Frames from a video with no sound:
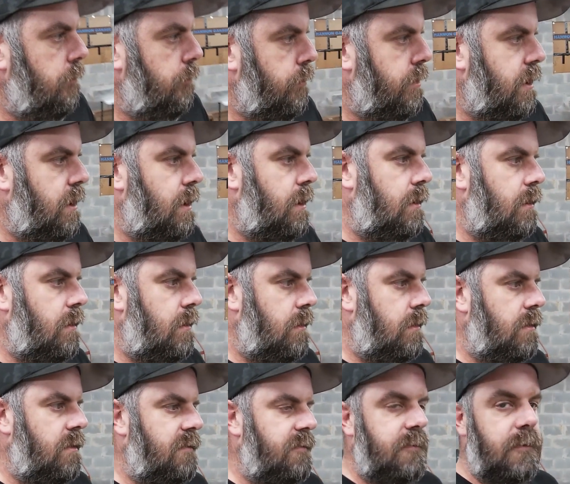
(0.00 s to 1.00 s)
but
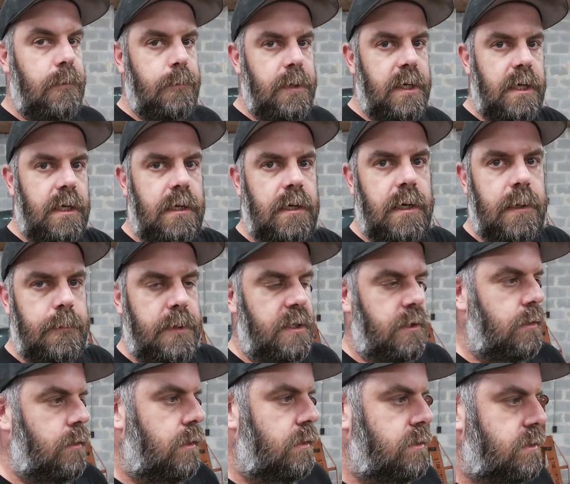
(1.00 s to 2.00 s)
for me, I'm
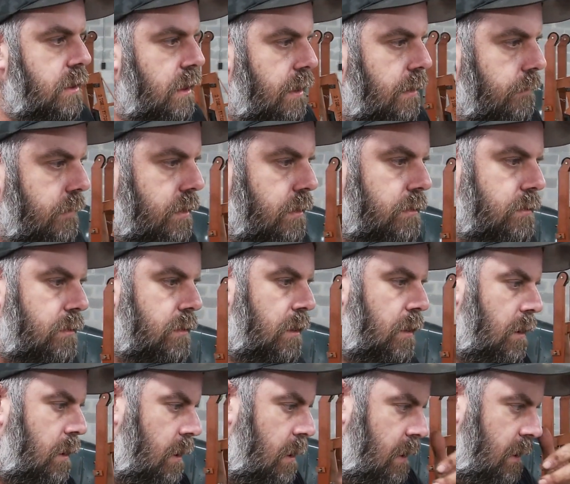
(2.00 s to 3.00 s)
in crunch time because
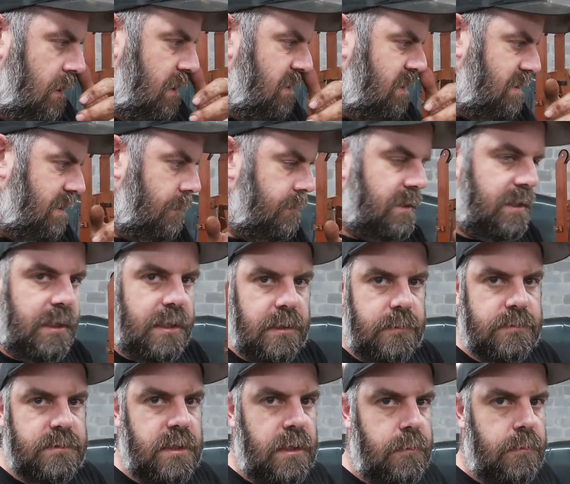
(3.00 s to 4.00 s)
something
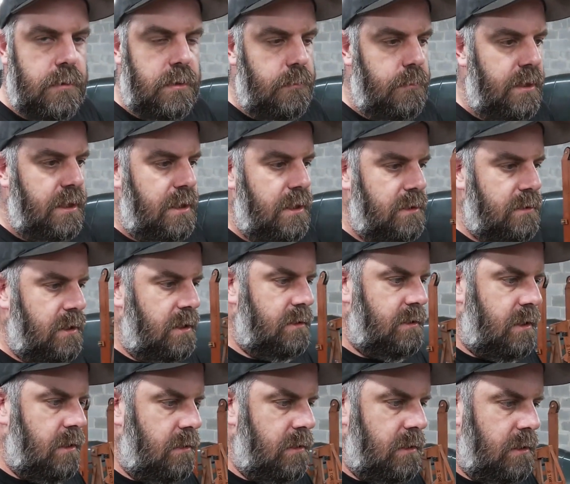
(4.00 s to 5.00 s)
comes up, one of my kids has
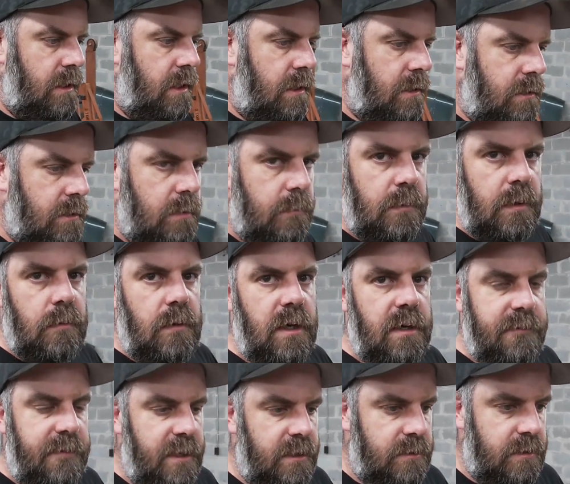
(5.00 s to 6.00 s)
to go to the doctor, my
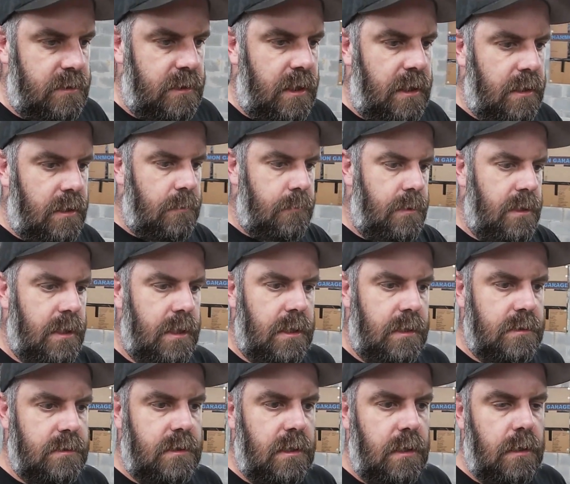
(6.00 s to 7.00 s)
wife has to take them, I got
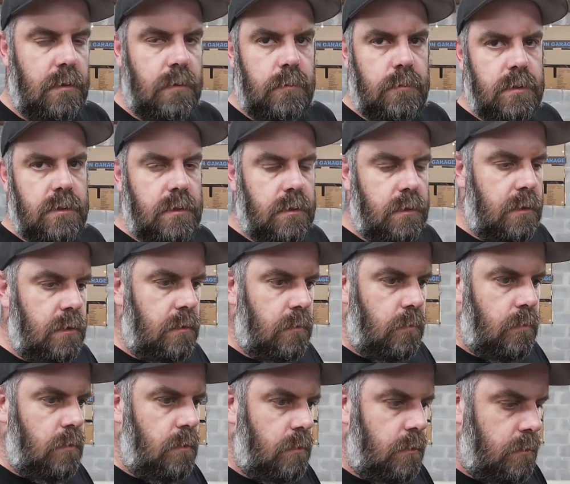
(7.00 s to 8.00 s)
to stay home with the
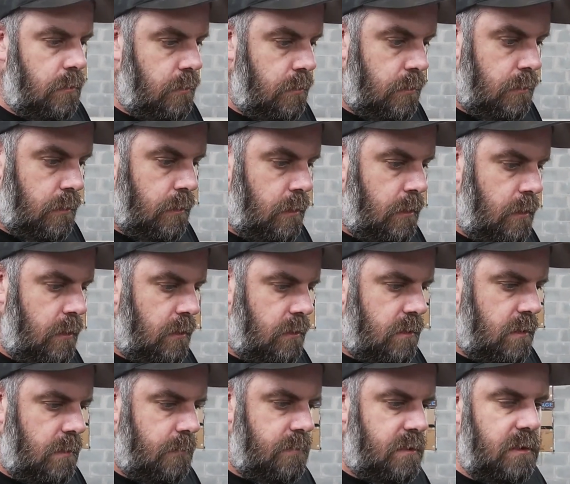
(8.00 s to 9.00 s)
little one,
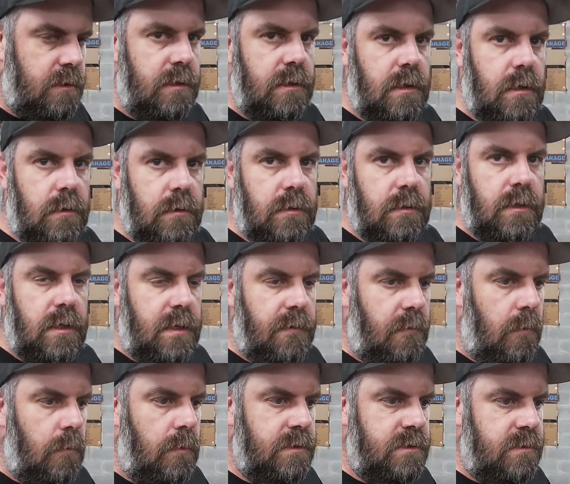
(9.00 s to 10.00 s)
something, you know,
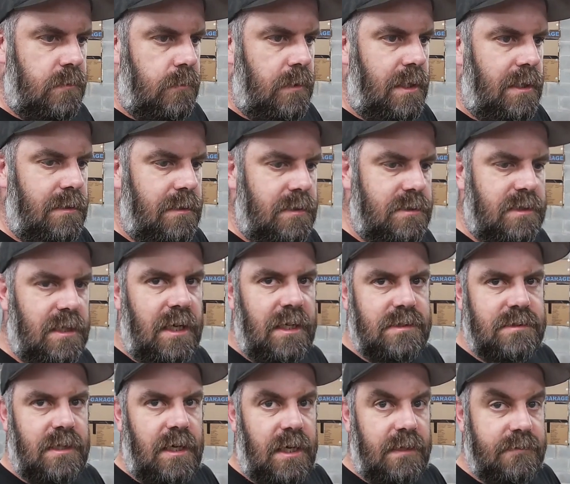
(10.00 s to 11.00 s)
every once in a while there's
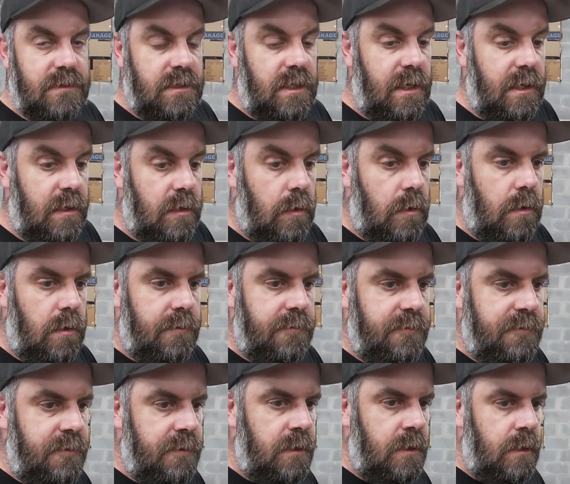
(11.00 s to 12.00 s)
days I have to take
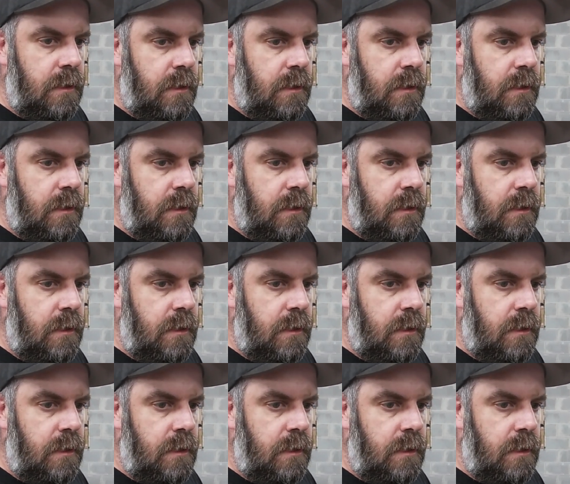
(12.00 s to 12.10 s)
off,